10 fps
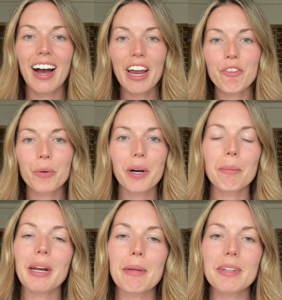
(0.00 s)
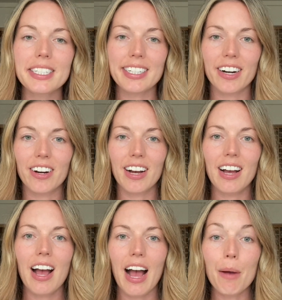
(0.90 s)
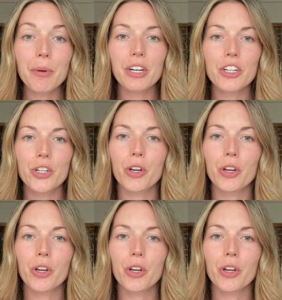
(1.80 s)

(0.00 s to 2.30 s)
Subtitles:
Everyone, my name is Sarah. I'm going to show